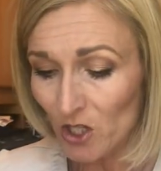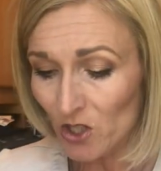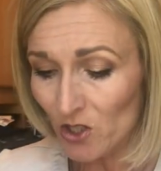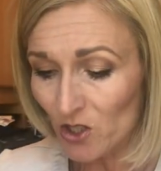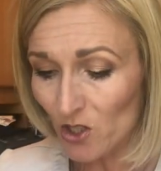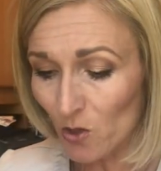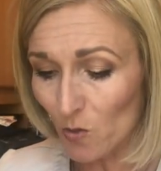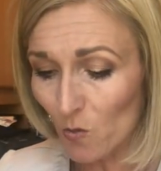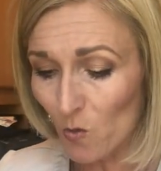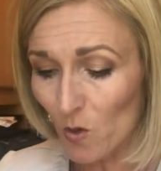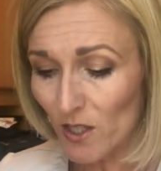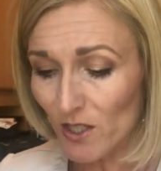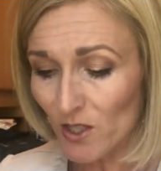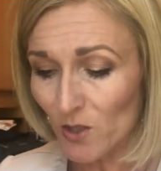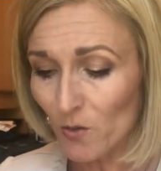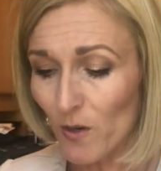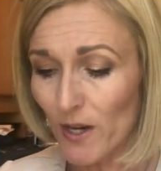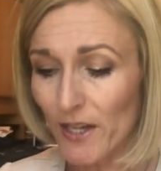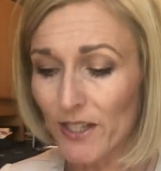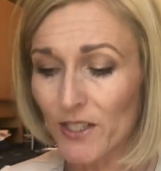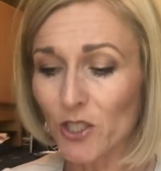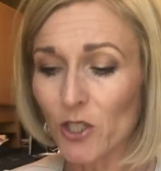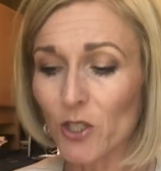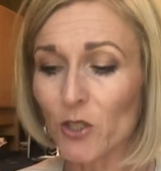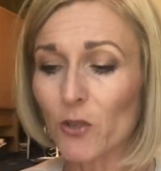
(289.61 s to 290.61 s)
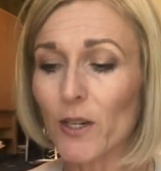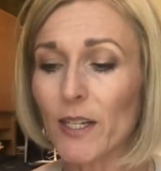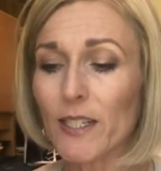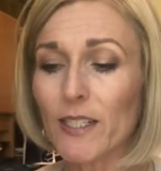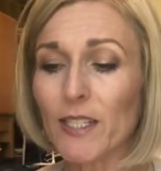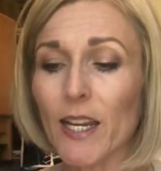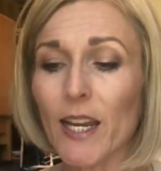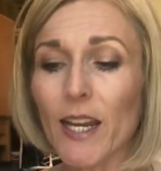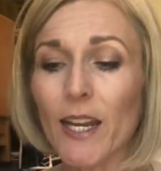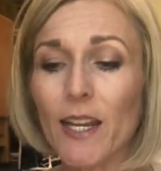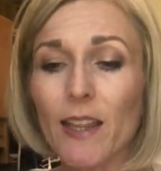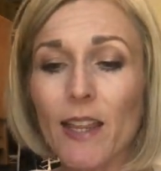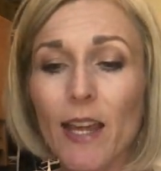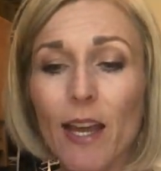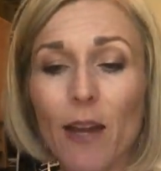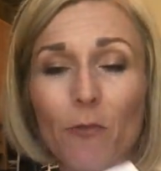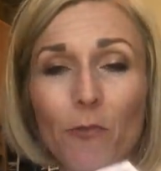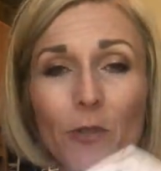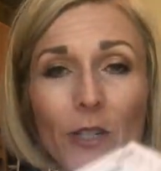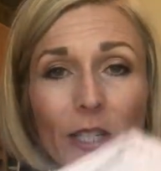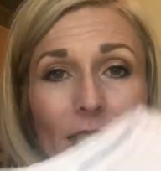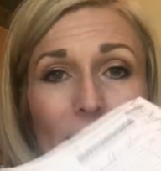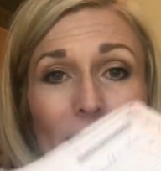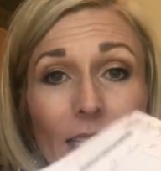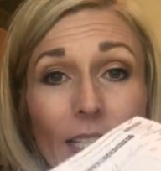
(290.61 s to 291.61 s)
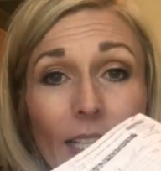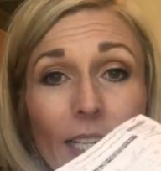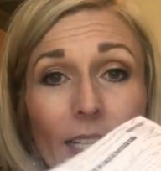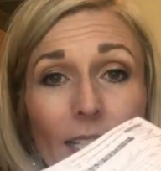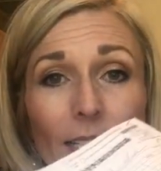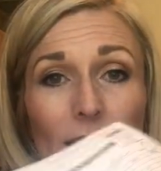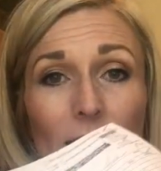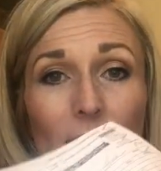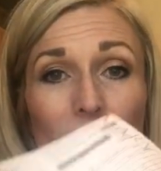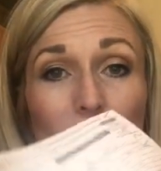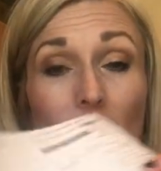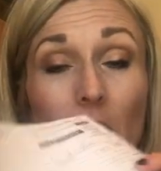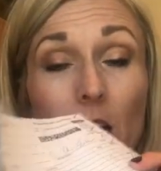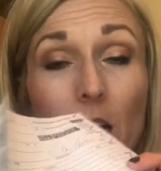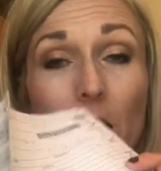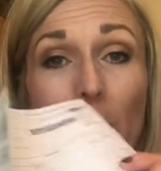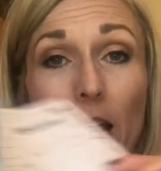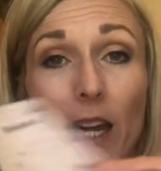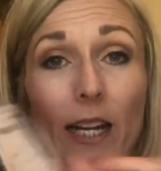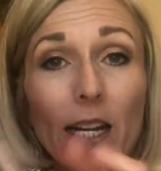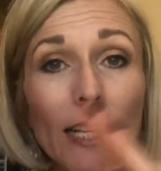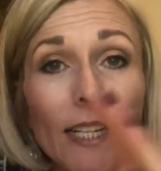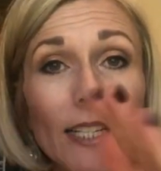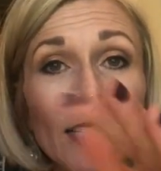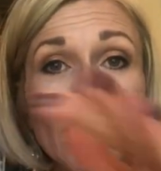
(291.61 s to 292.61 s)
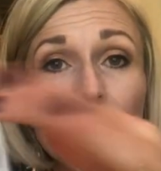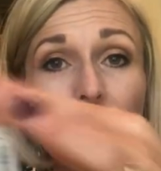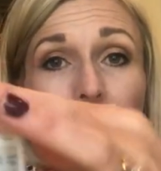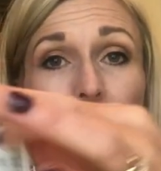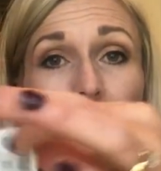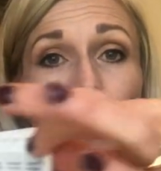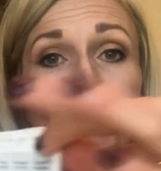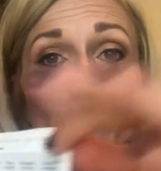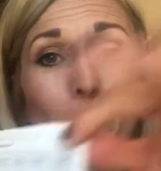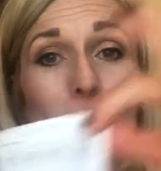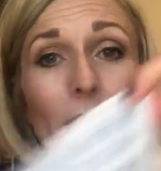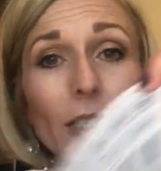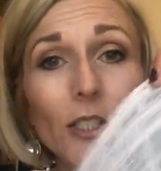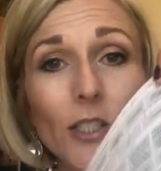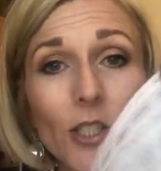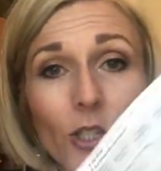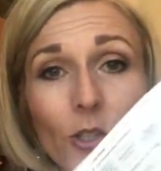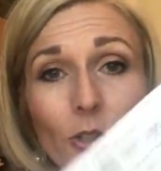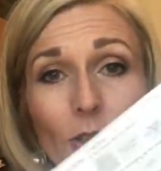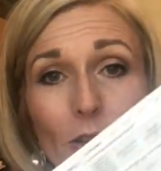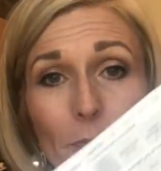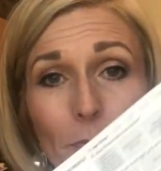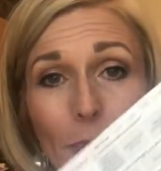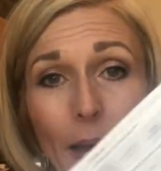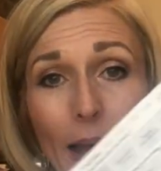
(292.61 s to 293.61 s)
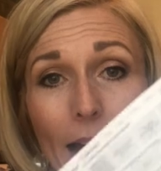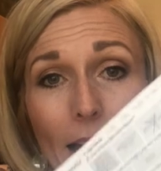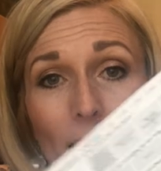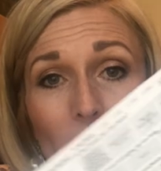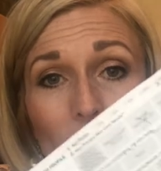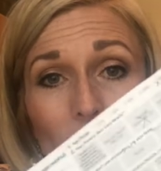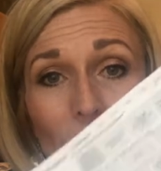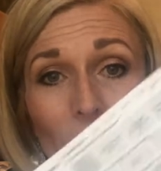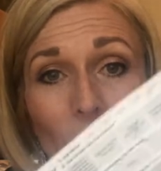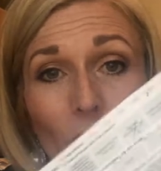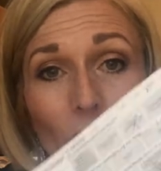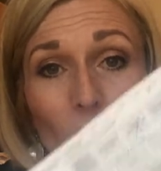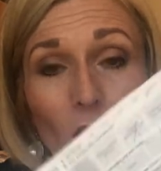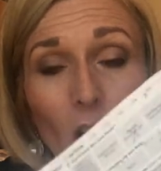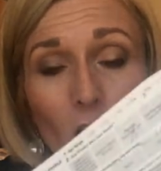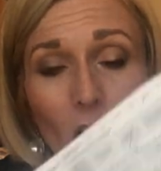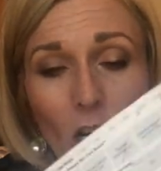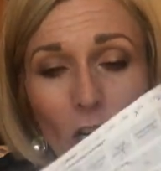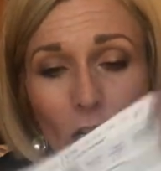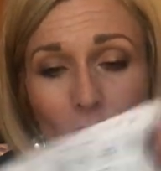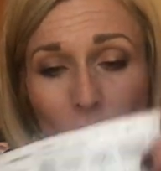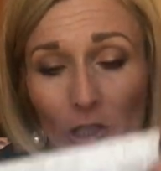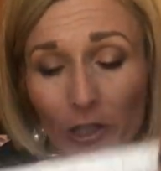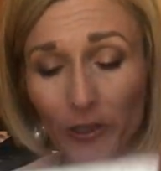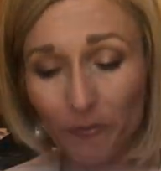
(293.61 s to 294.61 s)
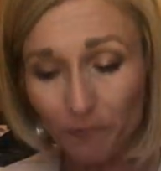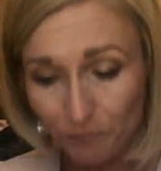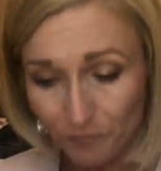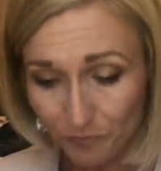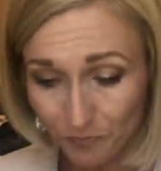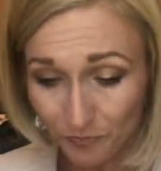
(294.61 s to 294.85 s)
So what do? I take that receipt and I staple it to the back of her card.